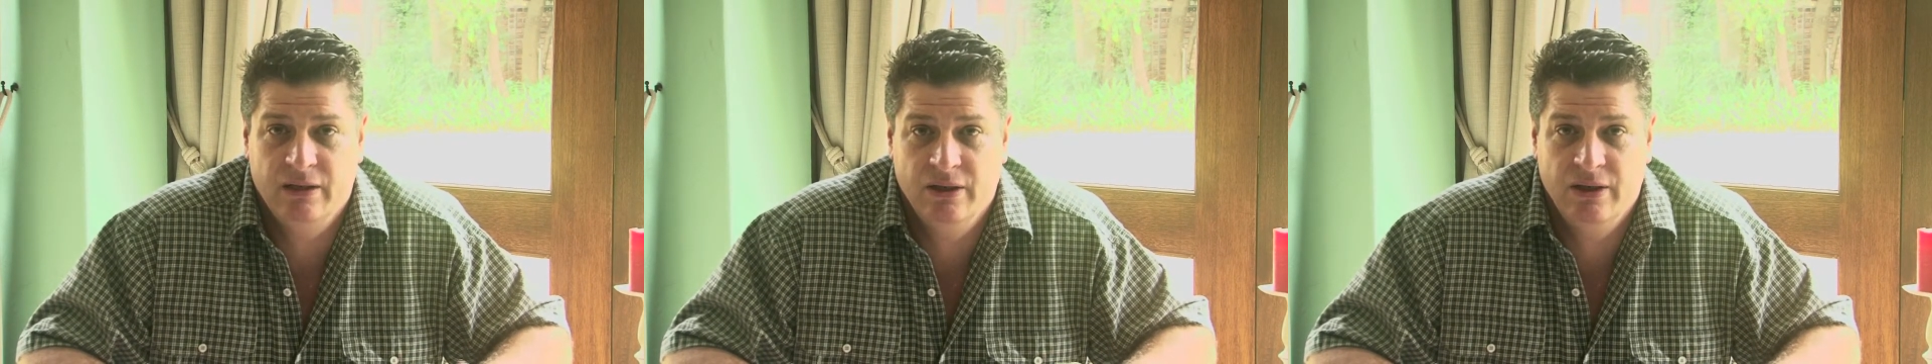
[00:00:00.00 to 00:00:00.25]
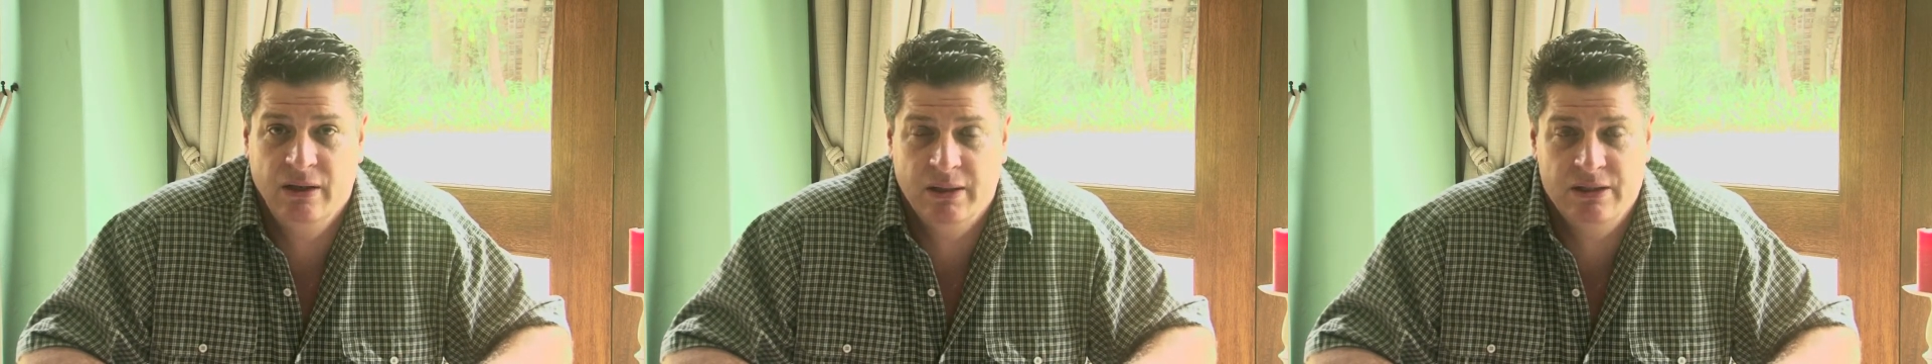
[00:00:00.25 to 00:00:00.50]

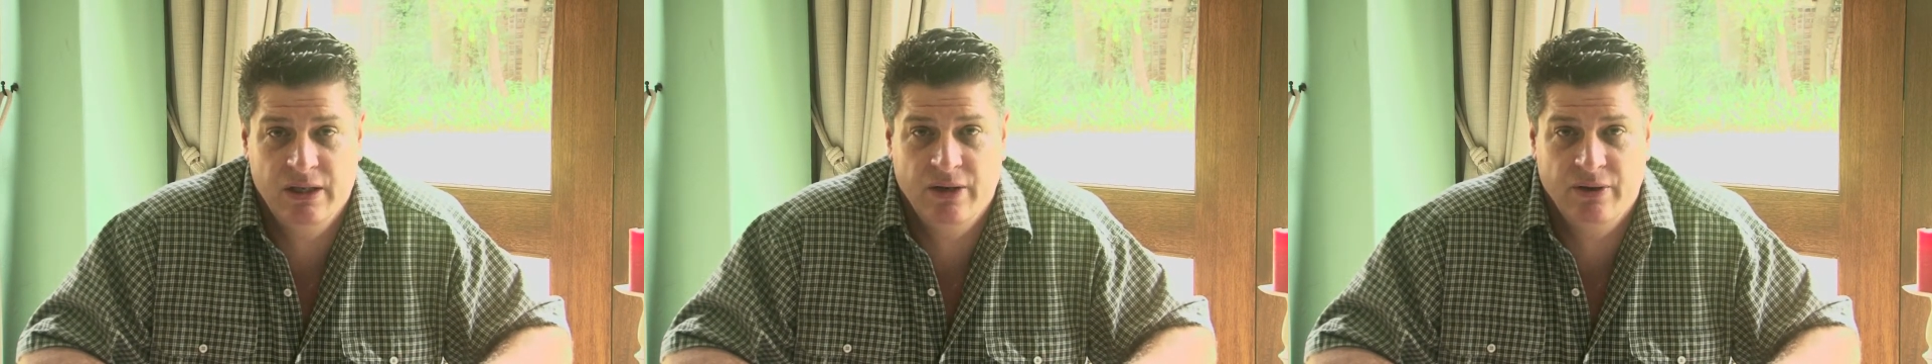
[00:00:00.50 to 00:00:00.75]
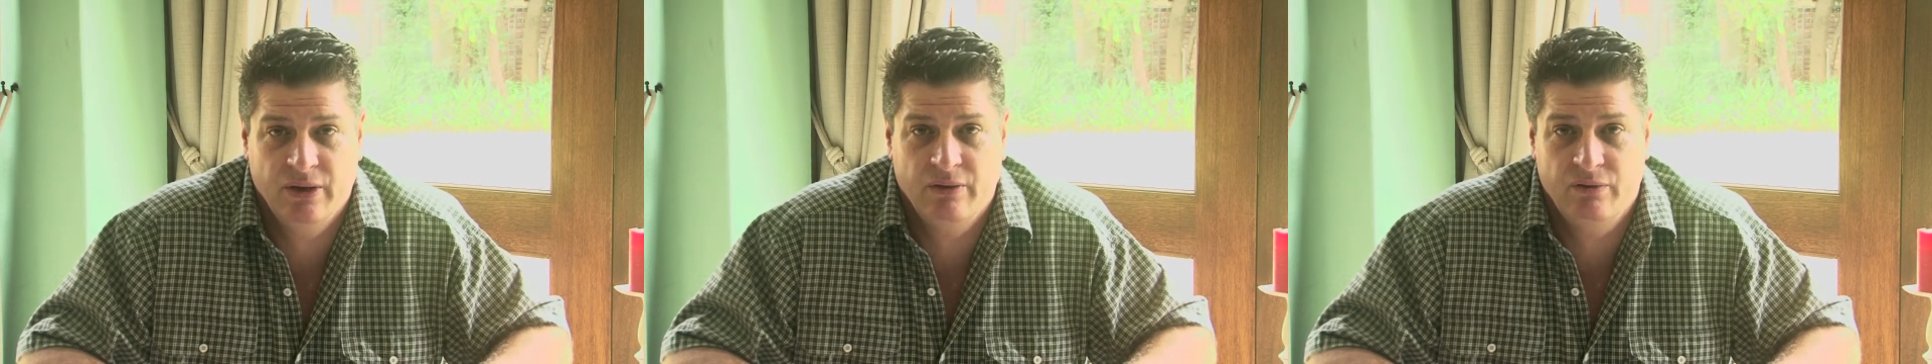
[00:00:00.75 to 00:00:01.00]
learning
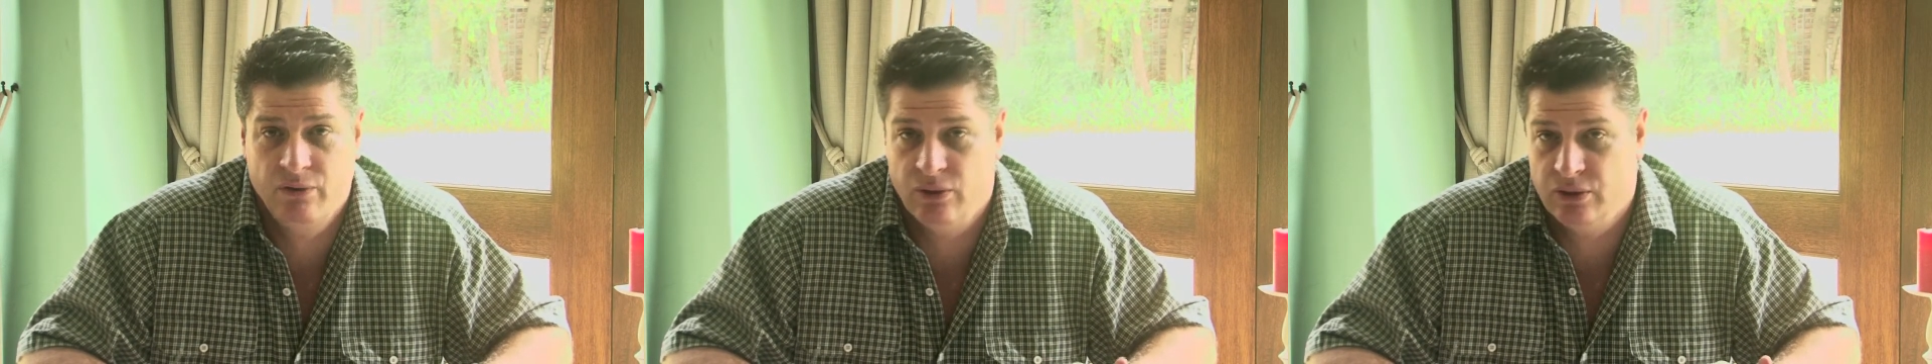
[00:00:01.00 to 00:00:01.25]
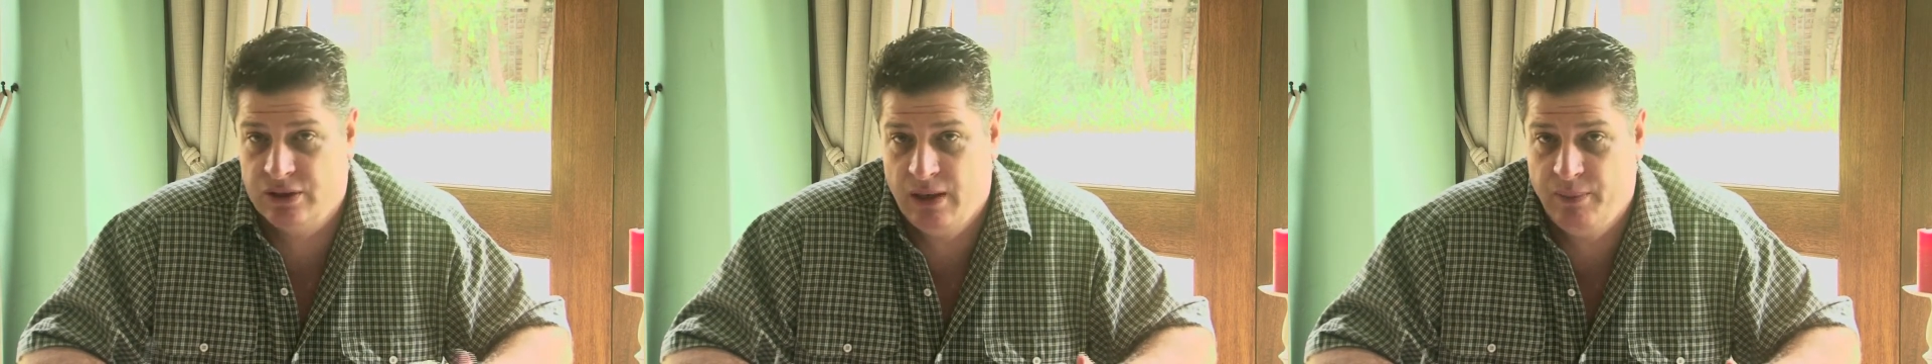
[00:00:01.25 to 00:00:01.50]
material
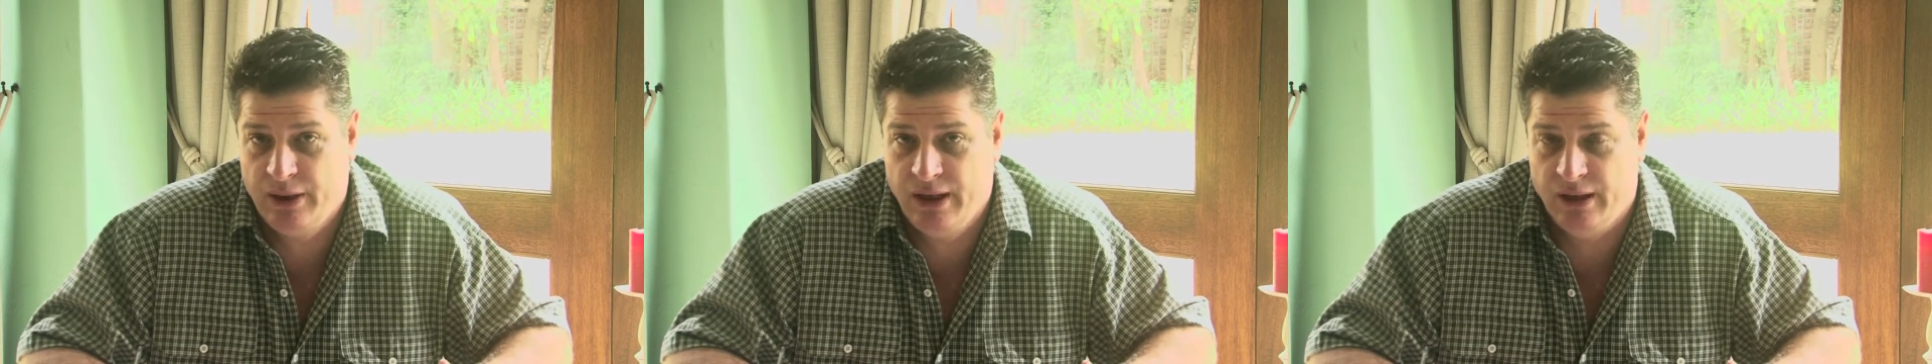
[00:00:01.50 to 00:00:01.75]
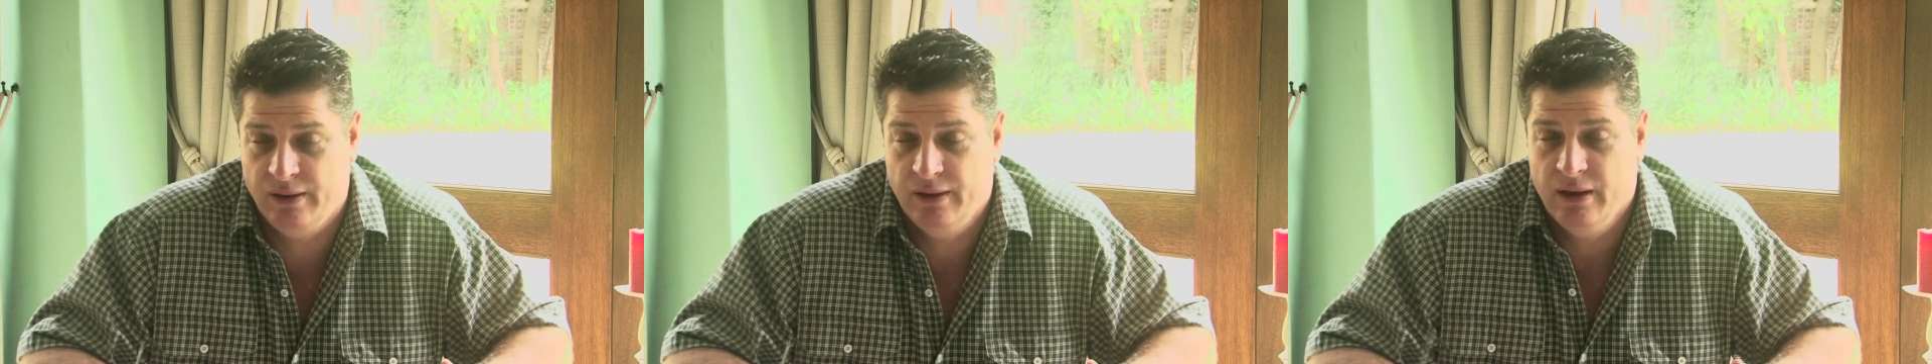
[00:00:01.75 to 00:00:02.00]
for
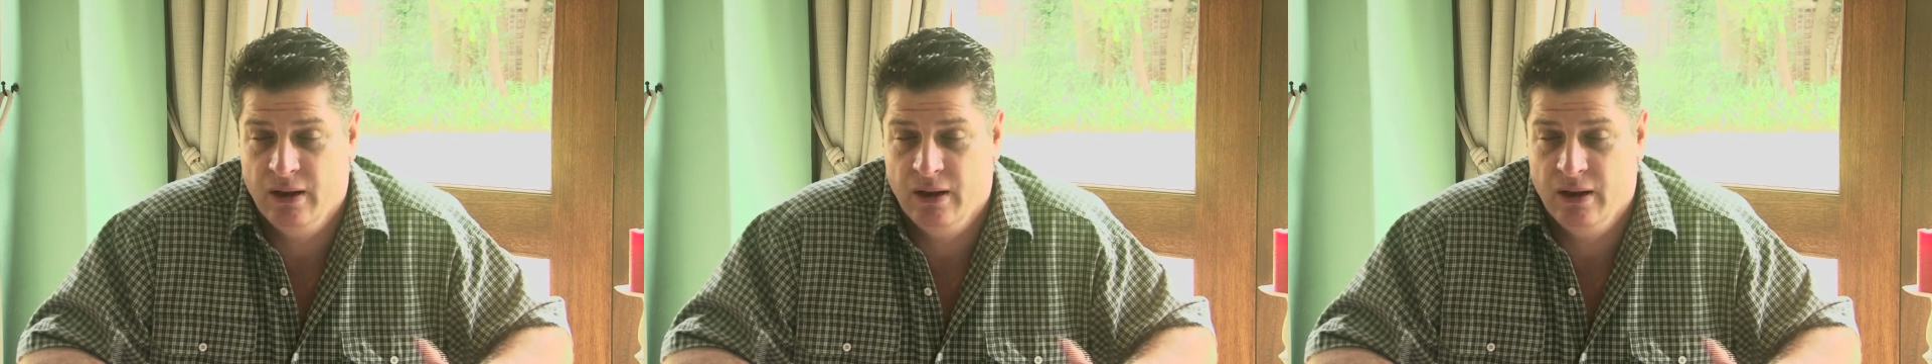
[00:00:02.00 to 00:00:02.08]
CPD.